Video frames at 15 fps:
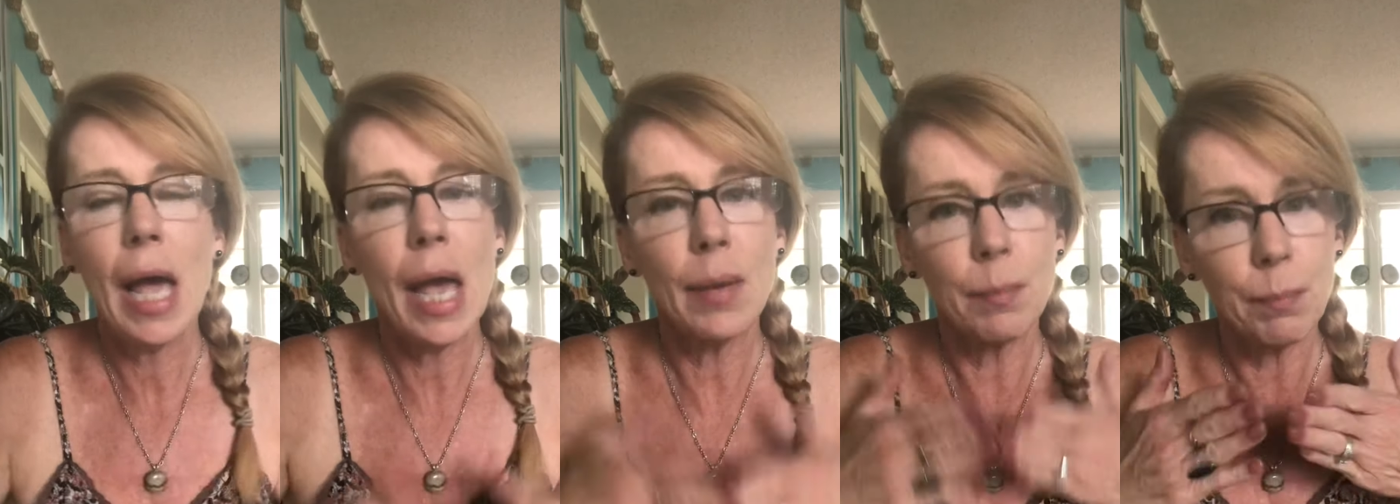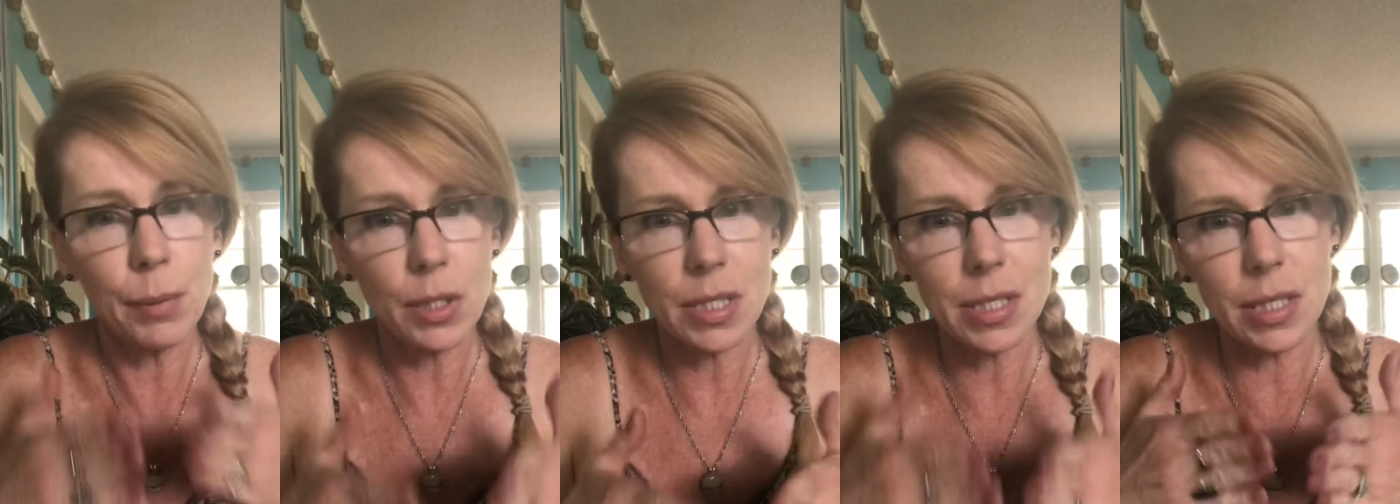and
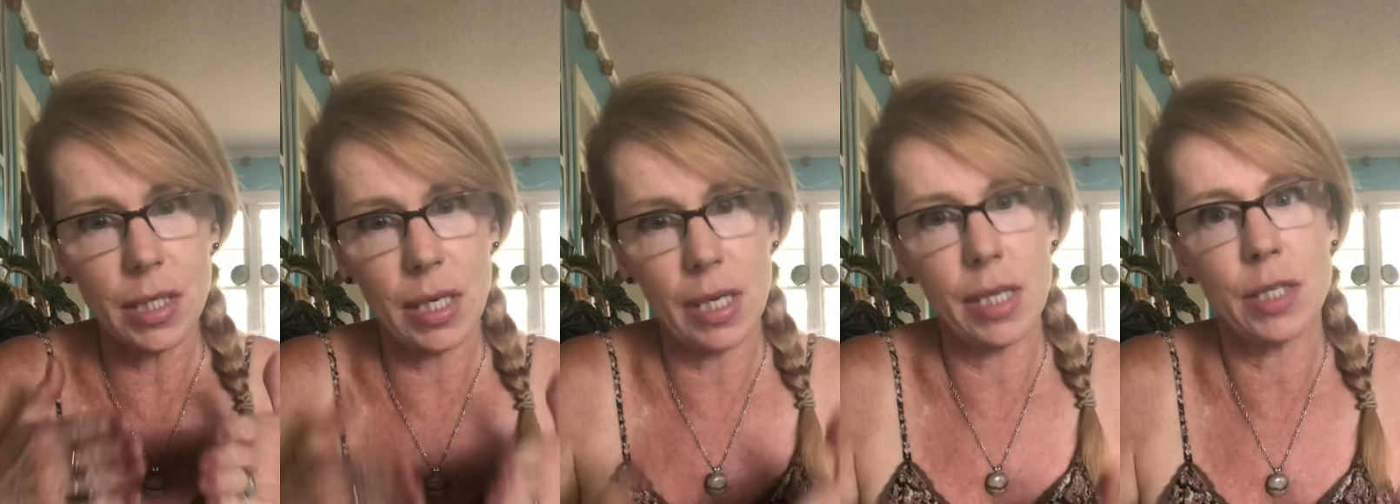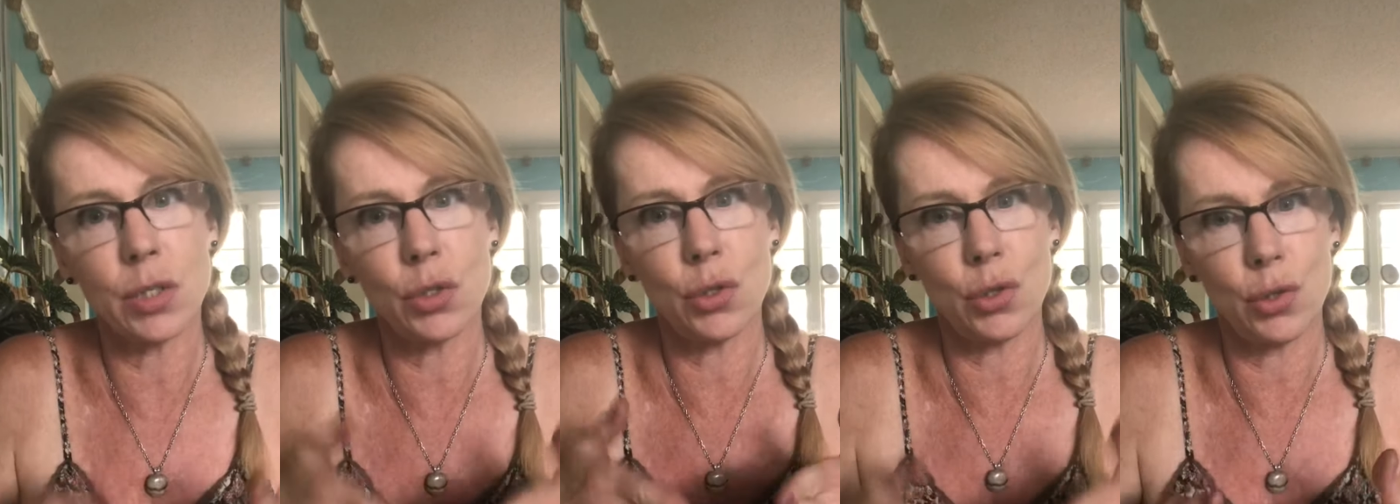puts it
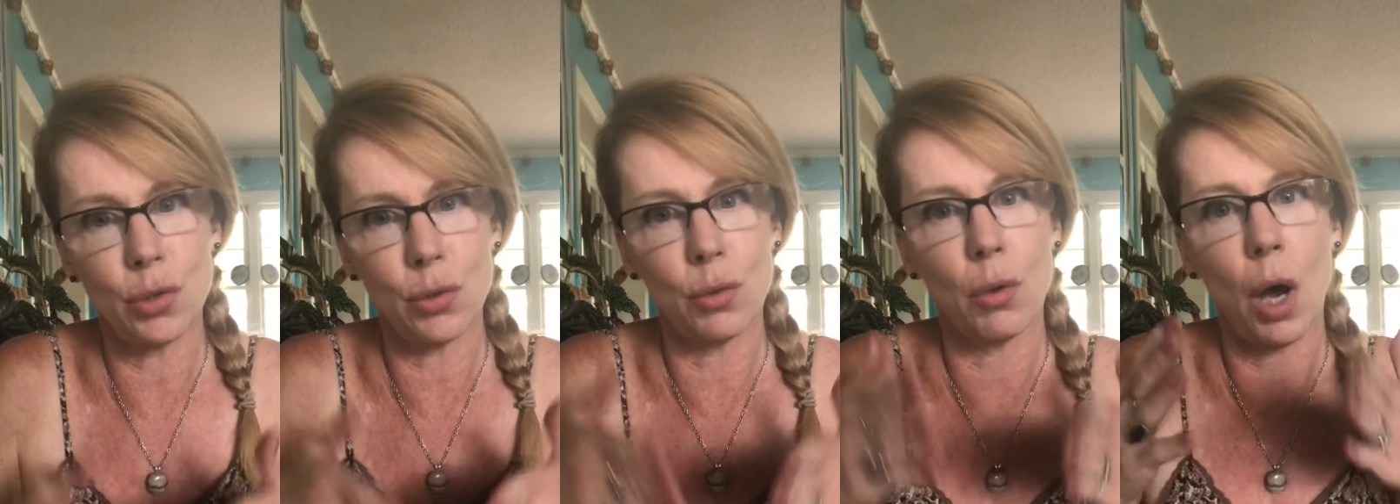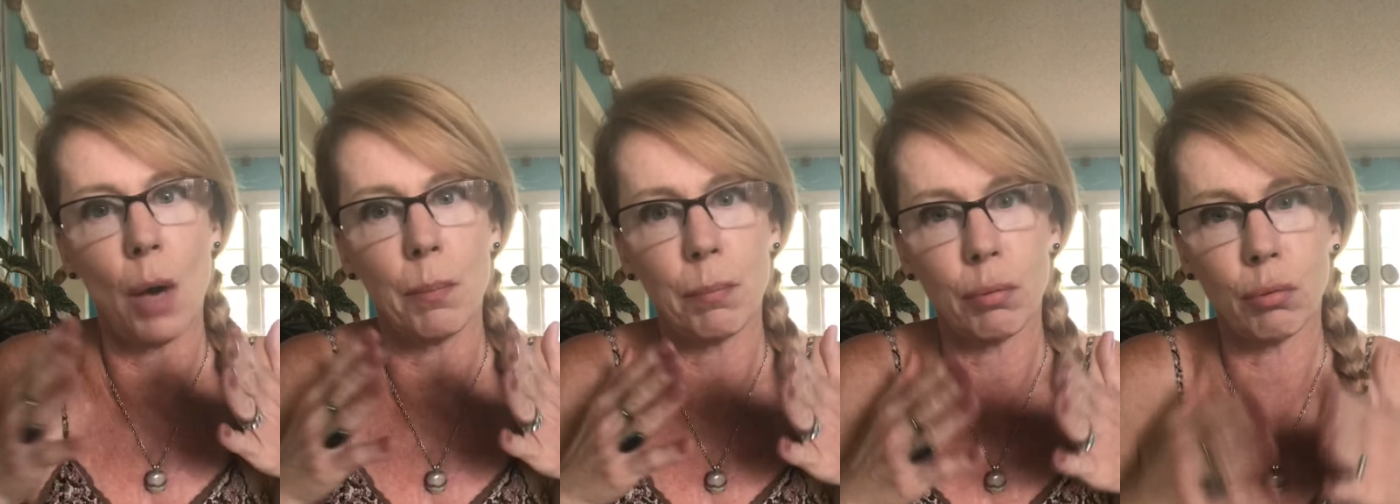into
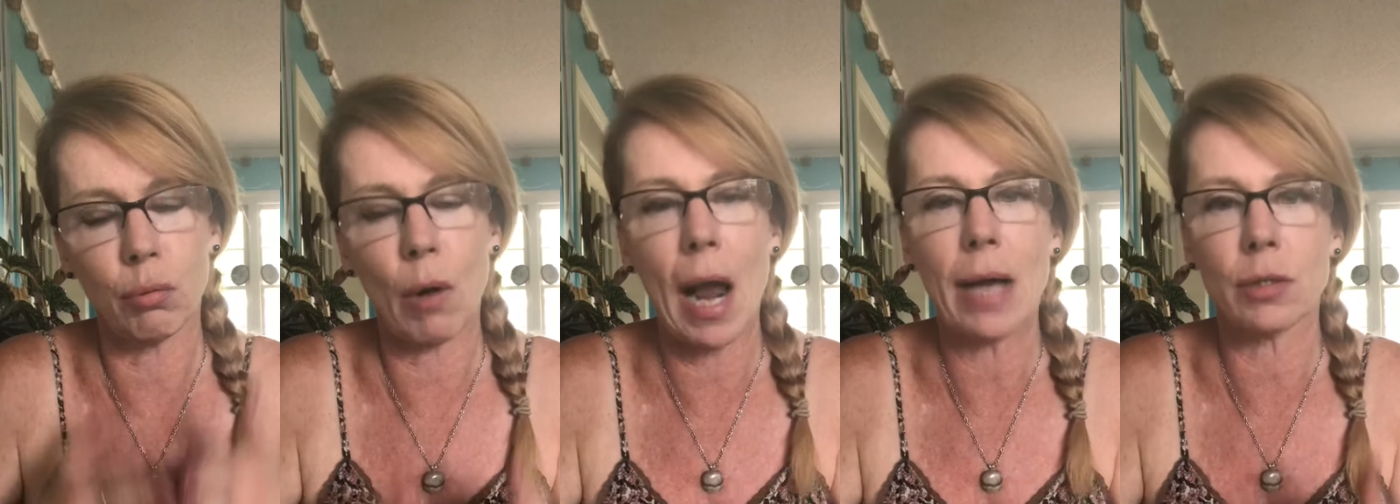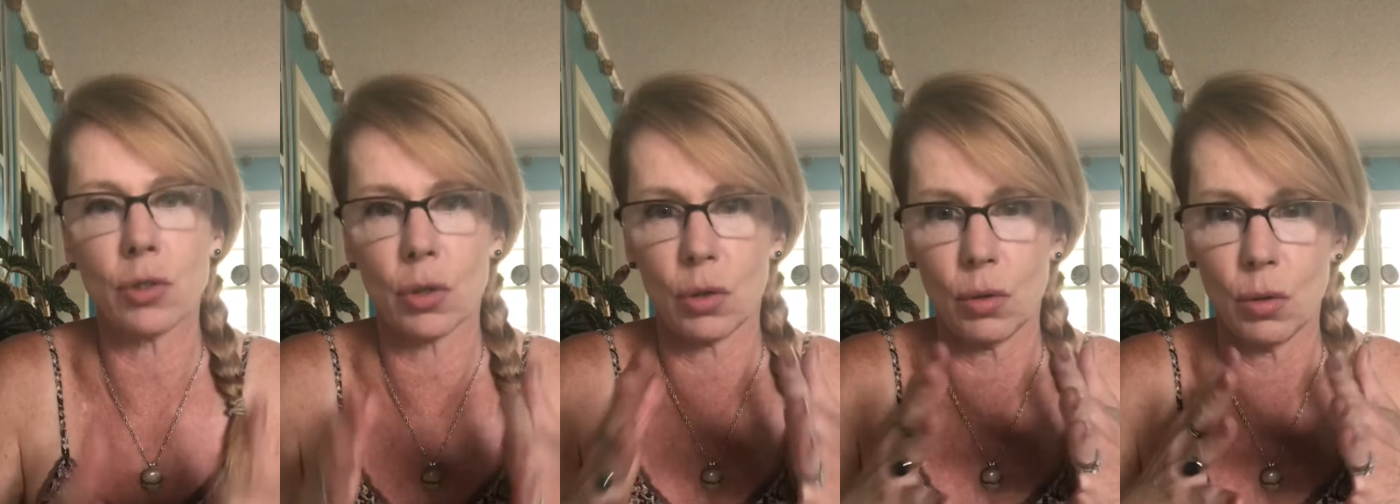a
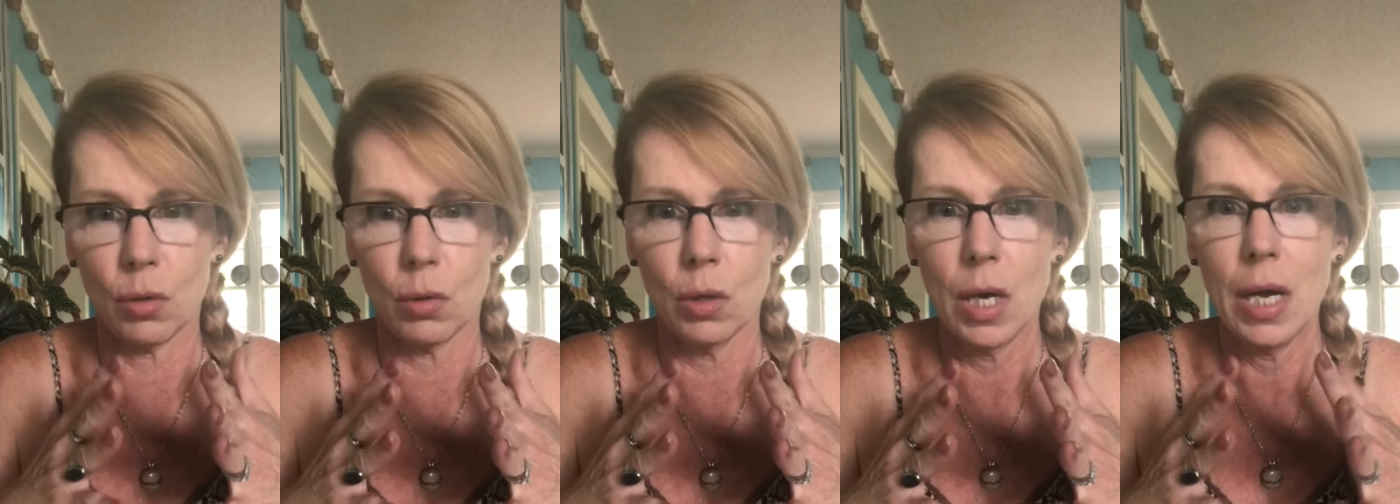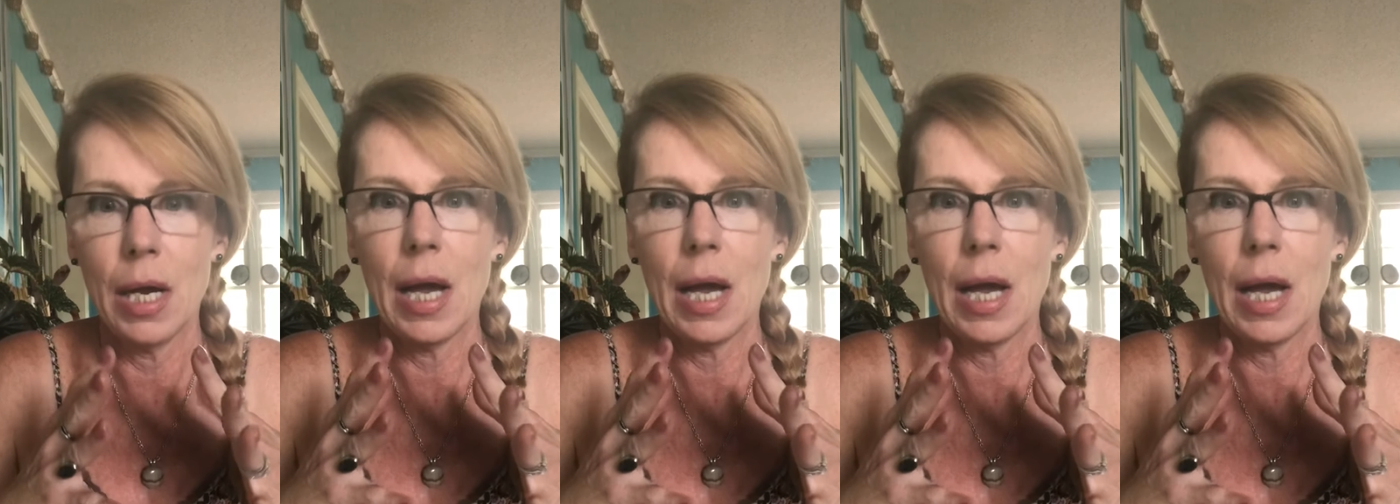practical